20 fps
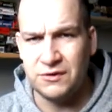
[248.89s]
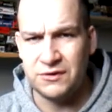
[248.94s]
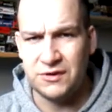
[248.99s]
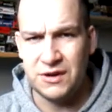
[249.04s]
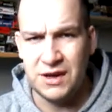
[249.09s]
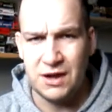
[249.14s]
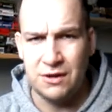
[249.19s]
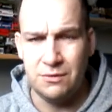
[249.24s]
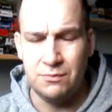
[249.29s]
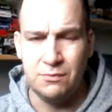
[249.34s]
to
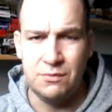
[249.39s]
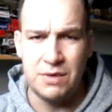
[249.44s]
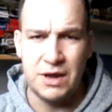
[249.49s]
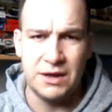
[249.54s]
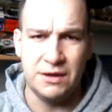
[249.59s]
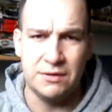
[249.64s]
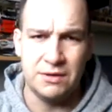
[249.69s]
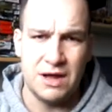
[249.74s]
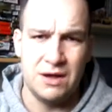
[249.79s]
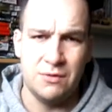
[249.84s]
see how
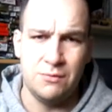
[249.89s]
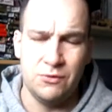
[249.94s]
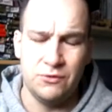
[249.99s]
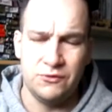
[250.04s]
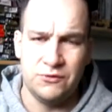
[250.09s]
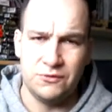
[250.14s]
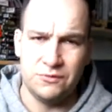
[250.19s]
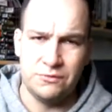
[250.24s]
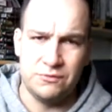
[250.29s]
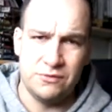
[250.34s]

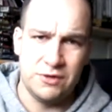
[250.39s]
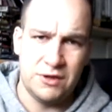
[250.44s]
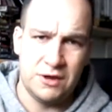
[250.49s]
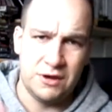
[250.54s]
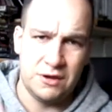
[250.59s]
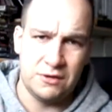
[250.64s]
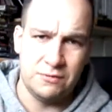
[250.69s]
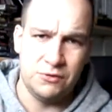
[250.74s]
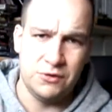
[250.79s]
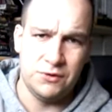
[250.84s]
much the